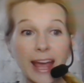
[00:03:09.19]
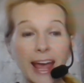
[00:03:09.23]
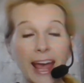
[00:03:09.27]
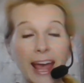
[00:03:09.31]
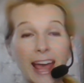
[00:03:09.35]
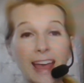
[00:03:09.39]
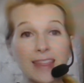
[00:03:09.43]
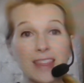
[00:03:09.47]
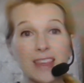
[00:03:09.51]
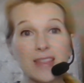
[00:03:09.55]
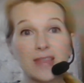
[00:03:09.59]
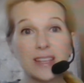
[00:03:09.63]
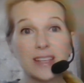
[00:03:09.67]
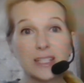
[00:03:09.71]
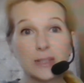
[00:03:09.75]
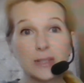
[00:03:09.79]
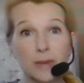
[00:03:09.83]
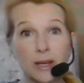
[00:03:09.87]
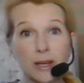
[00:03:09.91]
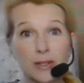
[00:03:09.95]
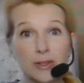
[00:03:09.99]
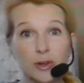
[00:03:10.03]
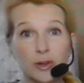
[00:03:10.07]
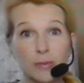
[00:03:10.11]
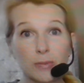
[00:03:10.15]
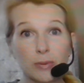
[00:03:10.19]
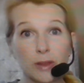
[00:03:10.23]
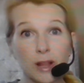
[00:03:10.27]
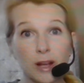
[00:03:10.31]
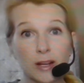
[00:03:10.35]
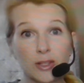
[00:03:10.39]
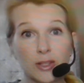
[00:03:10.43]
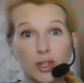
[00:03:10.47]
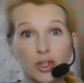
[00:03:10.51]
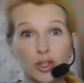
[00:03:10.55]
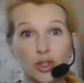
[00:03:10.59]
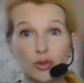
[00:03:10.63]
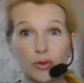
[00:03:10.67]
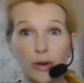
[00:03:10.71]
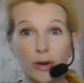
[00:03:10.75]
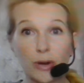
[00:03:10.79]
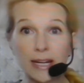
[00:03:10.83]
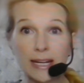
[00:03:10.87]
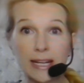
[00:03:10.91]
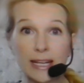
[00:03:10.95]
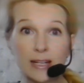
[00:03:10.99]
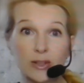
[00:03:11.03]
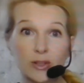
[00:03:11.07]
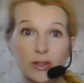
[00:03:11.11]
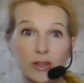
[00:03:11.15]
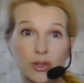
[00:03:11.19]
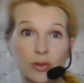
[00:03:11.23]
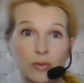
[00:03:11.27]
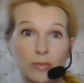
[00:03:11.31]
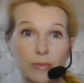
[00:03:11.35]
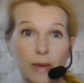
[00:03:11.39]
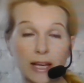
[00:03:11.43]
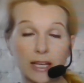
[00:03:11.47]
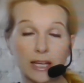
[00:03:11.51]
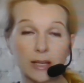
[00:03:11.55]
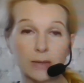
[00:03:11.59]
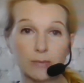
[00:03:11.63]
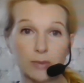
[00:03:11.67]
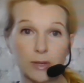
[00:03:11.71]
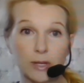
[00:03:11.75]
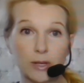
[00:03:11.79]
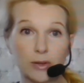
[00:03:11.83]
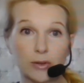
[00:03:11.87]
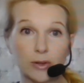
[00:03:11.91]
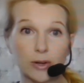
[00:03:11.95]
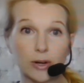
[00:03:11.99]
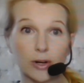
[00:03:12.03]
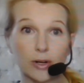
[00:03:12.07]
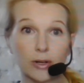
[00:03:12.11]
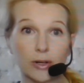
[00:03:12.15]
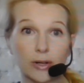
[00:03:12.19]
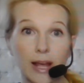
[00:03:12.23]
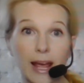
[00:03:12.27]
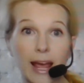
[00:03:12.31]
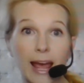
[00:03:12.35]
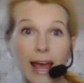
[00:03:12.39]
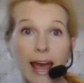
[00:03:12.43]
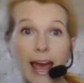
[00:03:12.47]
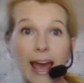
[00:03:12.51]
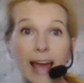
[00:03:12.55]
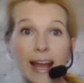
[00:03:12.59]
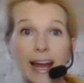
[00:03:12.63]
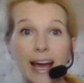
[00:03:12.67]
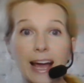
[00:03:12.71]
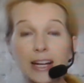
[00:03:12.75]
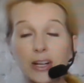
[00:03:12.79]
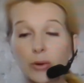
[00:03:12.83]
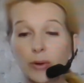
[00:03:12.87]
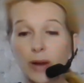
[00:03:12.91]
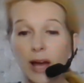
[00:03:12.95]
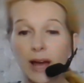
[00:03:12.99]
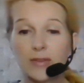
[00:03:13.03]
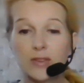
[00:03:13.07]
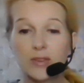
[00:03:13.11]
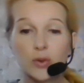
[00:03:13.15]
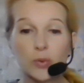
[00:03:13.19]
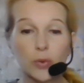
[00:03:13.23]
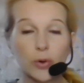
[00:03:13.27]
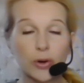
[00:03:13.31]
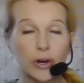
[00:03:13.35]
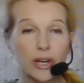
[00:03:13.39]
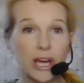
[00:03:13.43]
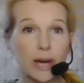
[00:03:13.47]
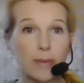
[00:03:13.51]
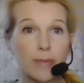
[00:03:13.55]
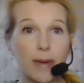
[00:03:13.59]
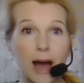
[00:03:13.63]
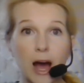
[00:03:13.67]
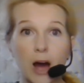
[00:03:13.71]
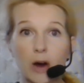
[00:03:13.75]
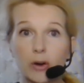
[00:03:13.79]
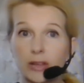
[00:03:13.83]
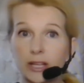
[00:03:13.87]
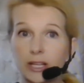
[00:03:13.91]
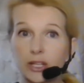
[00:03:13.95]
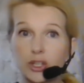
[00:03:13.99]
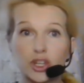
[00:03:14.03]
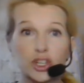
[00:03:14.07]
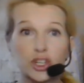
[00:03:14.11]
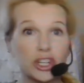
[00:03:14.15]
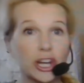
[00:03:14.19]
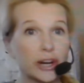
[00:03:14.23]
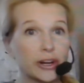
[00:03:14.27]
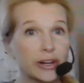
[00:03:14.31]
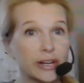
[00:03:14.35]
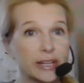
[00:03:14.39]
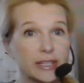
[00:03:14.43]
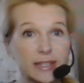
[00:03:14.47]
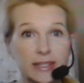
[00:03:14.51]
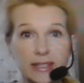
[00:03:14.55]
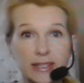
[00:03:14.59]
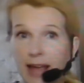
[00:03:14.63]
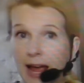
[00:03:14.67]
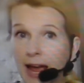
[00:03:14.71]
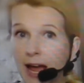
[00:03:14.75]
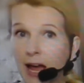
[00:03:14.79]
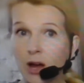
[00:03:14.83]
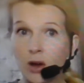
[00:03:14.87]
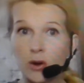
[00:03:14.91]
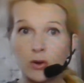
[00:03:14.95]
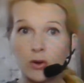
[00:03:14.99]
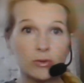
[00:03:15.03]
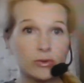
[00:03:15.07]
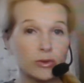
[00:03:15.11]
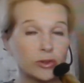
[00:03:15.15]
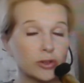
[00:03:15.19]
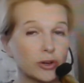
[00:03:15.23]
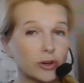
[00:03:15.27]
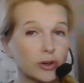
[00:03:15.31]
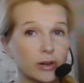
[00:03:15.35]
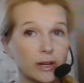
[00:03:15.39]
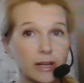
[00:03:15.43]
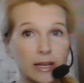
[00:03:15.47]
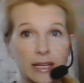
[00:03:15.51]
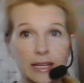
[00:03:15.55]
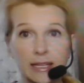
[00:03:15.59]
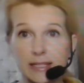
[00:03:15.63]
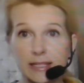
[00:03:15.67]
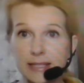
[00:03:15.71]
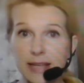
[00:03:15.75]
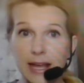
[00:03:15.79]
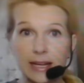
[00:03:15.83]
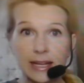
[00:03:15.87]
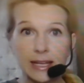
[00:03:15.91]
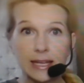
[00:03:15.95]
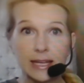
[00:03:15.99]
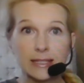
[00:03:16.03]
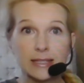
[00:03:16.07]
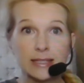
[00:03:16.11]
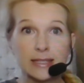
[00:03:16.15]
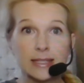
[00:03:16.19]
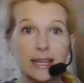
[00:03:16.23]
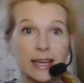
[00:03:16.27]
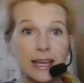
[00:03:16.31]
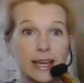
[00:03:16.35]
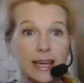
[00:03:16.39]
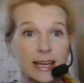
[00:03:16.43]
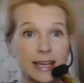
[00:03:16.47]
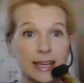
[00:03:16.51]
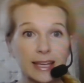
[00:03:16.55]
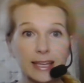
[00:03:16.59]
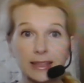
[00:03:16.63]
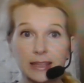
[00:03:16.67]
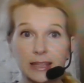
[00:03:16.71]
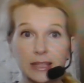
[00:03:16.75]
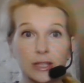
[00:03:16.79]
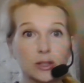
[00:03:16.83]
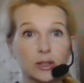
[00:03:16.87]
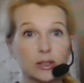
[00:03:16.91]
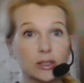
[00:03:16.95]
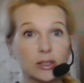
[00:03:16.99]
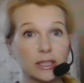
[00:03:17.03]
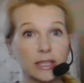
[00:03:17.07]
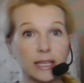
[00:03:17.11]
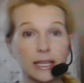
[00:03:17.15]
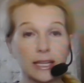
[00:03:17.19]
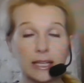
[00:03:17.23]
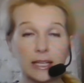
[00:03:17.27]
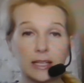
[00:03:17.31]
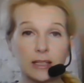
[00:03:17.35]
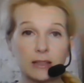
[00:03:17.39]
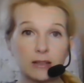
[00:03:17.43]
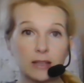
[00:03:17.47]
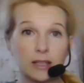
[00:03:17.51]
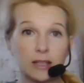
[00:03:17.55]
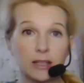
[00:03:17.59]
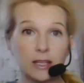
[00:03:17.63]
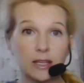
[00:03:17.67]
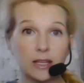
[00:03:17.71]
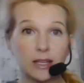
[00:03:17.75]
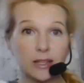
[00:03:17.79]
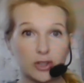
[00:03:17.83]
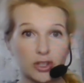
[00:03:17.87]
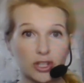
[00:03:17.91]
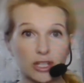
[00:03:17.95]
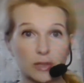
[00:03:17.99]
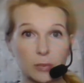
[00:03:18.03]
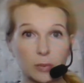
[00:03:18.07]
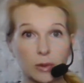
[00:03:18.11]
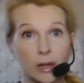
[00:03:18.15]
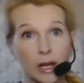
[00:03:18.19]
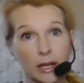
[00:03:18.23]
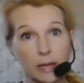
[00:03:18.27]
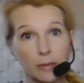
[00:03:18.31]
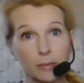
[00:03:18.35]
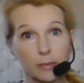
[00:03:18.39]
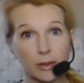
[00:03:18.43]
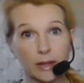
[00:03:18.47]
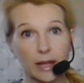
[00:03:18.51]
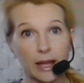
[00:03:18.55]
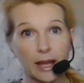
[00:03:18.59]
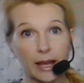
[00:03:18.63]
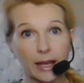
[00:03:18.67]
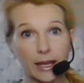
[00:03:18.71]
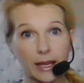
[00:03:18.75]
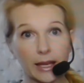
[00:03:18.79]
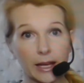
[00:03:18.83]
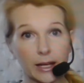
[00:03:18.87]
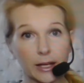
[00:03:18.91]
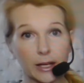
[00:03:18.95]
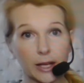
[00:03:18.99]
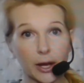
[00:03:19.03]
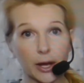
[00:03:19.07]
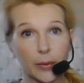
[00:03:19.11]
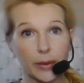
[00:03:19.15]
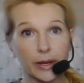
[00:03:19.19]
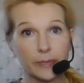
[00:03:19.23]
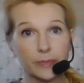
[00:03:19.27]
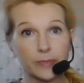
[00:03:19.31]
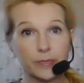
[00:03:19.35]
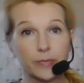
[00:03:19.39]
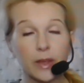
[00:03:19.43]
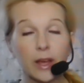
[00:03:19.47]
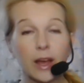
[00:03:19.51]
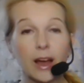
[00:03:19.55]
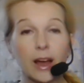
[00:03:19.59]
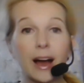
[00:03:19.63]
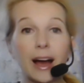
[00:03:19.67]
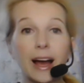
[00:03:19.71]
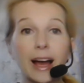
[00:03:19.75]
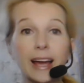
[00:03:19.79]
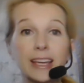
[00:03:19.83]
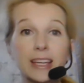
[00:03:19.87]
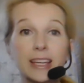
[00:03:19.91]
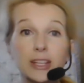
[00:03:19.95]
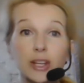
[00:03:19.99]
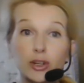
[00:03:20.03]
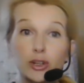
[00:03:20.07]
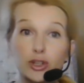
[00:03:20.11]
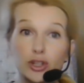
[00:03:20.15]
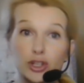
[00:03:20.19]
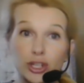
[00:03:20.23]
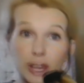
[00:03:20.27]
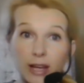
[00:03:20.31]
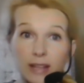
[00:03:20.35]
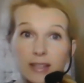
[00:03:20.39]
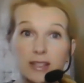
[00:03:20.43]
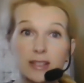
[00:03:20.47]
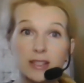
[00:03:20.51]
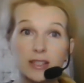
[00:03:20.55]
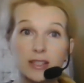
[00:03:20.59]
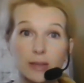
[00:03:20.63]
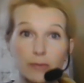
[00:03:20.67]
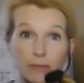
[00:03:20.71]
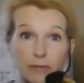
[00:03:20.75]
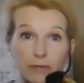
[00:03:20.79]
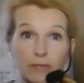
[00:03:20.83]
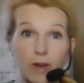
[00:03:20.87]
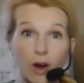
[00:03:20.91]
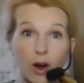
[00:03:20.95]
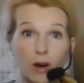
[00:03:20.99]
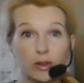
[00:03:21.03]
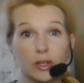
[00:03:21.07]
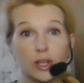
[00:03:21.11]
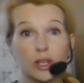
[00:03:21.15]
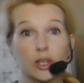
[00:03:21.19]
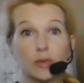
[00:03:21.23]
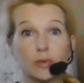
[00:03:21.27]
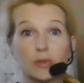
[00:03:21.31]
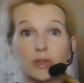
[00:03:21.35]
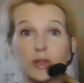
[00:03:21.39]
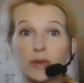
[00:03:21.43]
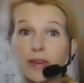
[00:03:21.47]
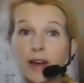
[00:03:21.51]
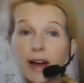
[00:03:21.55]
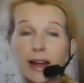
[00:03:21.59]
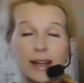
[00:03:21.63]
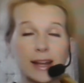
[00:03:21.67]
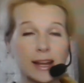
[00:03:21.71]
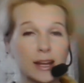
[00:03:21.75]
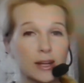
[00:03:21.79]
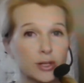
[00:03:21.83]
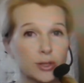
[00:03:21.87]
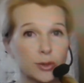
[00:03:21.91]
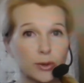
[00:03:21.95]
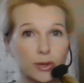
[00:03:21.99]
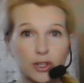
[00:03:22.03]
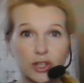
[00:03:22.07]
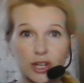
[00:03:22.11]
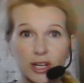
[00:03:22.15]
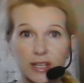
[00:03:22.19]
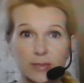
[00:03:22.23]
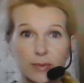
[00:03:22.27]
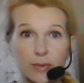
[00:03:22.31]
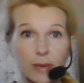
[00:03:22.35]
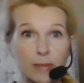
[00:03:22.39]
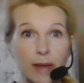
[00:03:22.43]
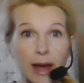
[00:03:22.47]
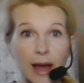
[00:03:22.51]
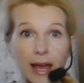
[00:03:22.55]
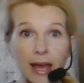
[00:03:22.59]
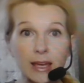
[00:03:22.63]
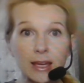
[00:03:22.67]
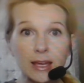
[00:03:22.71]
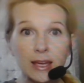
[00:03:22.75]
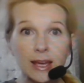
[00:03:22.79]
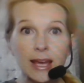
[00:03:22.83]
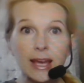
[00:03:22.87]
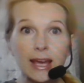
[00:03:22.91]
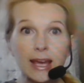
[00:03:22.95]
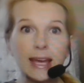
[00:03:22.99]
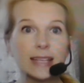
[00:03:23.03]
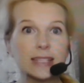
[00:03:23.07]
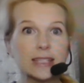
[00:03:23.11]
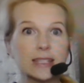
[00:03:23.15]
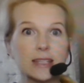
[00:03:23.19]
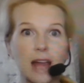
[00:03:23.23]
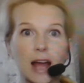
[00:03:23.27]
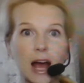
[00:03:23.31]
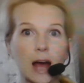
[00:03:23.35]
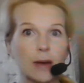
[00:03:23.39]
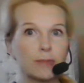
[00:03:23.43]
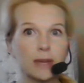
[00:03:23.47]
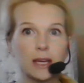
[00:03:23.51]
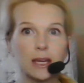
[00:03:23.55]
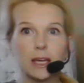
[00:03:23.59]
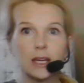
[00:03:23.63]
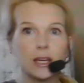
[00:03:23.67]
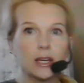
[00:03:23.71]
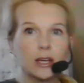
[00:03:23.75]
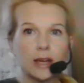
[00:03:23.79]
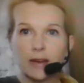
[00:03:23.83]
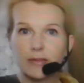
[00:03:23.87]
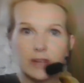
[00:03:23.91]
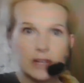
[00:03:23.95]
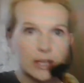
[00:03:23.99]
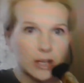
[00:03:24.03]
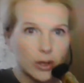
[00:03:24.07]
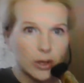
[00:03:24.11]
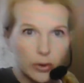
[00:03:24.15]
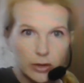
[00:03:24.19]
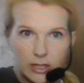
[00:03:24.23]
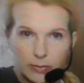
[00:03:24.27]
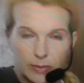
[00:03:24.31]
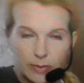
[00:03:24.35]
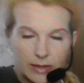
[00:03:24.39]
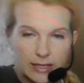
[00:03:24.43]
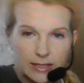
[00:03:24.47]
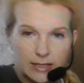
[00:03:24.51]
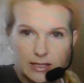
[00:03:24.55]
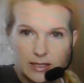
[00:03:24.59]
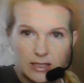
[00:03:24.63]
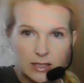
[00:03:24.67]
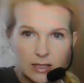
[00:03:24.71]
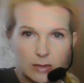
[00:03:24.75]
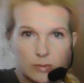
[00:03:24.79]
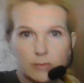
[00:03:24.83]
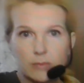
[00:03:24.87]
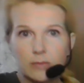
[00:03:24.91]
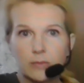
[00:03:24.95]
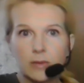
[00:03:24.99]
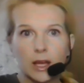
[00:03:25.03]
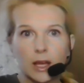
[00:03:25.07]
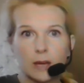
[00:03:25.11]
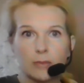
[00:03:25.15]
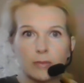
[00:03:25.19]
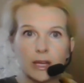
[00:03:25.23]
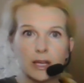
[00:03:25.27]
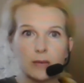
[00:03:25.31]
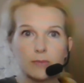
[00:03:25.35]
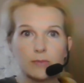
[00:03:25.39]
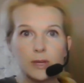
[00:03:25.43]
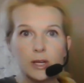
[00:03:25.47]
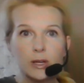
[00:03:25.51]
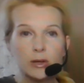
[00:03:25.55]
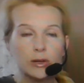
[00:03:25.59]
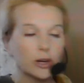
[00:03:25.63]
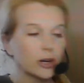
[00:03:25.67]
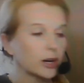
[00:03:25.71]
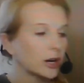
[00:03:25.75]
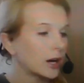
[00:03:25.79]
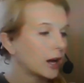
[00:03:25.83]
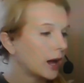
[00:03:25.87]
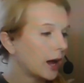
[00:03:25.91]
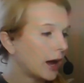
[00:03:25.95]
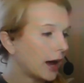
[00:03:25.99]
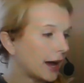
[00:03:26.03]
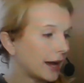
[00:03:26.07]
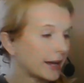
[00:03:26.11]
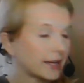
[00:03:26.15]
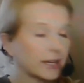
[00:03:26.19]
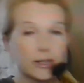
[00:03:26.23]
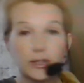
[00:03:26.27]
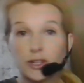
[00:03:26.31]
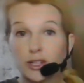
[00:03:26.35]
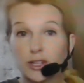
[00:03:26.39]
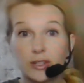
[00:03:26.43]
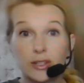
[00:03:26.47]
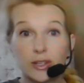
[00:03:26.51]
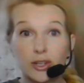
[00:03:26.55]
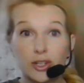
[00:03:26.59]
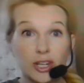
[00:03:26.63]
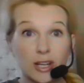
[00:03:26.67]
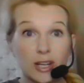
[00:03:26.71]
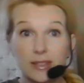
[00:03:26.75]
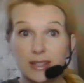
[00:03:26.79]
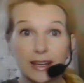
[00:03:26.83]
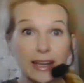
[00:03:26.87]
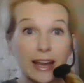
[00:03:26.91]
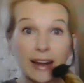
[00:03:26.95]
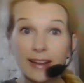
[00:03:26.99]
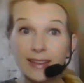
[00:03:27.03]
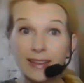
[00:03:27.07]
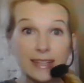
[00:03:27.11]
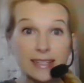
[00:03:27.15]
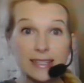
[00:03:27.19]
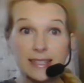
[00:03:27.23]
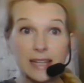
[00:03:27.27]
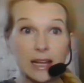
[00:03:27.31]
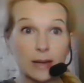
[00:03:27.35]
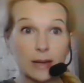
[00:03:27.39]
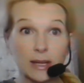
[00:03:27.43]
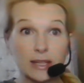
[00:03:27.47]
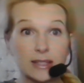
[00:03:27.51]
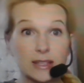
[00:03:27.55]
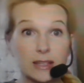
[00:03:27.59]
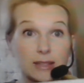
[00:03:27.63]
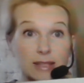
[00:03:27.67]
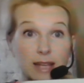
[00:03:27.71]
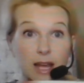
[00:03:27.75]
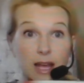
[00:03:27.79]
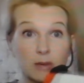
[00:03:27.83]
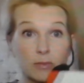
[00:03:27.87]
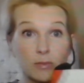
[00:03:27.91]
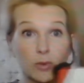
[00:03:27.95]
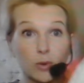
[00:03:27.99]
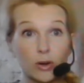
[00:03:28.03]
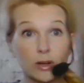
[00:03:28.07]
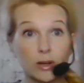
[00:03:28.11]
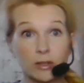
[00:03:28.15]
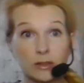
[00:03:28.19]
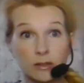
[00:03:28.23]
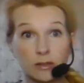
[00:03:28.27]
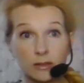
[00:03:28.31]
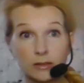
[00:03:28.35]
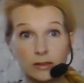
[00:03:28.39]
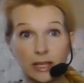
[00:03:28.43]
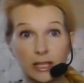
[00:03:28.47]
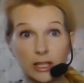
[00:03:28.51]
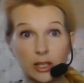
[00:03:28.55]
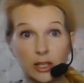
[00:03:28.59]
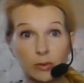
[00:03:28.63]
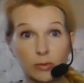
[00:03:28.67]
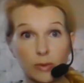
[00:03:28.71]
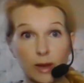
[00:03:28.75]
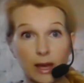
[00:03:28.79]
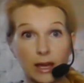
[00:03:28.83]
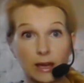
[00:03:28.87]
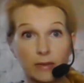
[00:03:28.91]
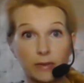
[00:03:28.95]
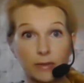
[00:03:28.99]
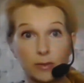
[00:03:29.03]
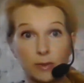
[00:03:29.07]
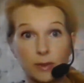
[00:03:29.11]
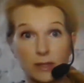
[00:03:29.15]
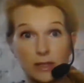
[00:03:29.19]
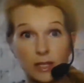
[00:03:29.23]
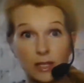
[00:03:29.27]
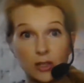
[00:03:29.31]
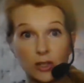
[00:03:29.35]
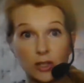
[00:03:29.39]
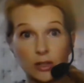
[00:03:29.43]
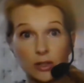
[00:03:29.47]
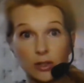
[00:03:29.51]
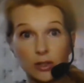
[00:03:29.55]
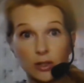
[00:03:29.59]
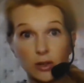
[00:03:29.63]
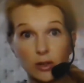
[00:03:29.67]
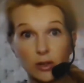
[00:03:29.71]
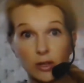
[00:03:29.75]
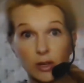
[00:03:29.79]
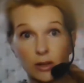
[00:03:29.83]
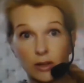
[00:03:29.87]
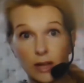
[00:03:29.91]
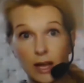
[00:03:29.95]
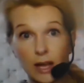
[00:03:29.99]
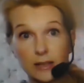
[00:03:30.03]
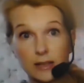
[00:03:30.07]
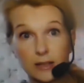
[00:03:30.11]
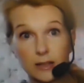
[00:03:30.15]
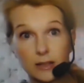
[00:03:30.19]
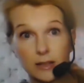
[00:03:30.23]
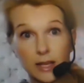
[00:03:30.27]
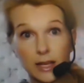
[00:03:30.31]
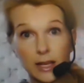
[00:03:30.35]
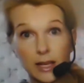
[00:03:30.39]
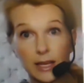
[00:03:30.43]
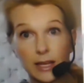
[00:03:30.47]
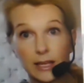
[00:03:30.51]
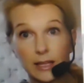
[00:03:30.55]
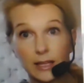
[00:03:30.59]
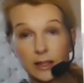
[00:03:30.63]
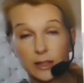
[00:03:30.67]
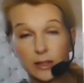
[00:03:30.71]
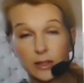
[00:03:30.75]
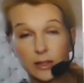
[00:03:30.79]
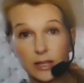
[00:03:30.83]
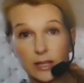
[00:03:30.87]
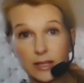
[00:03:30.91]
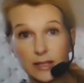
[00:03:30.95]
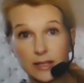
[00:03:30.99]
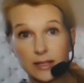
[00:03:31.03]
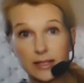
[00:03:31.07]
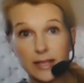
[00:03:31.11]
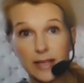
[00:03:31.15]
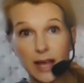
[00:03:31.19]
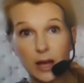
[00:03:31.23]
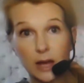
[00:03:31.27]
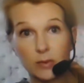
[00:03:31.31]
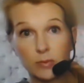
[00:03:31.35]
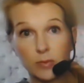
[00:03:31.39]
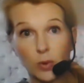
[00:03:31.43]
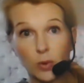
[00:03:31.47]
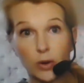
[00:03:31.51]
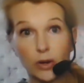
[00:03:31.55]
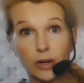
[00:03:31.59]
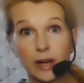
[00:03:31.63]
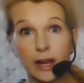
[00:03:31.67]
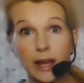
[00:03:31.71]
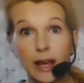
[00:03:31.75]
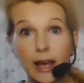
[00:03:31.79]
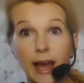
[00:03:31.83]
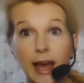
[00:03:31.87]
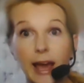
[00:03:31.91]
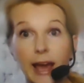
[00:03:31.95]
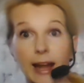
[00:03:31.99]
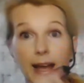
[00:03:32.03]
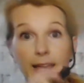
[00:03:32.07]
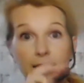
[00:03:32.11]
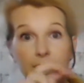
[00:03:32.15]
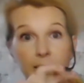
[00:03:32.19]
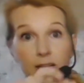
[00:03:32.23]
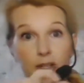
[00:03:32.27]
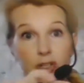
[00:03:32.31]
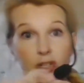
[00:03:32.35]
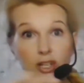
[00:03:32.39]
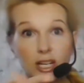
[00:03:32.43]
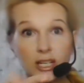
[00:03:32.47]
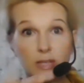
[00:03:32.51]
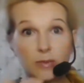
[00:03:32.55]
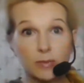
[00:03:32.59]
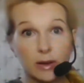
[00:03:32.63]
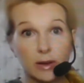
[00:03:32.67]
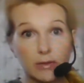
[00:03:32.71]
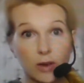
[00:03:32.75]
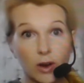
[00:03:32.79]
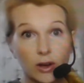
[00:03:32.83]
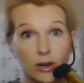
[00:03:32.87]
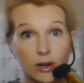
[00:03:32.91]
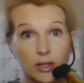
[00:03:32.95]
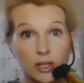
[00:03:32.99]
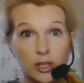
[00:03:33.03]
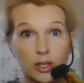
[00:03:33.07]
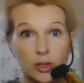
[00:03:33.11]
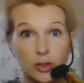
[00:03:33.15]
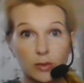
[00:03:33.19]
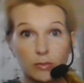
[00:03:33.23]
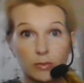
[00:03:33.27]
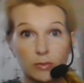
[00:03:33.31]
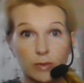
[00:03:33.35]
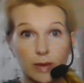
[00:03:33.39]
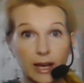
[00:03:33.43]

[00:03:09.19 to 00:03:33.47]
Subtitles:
And then this mixer plugs straight into my computer. And I don't have to worry about sharing sound or any settings. It literally is just plug and play and going. I can adjust the volume. So if I need to adjust my mic, it's not me having to go into my system and my computer. I can just adjust it, kind of like it's a soundboard, like you may if you've been teaching studio classes. It literally is a soundboard, and I can adjust my volume.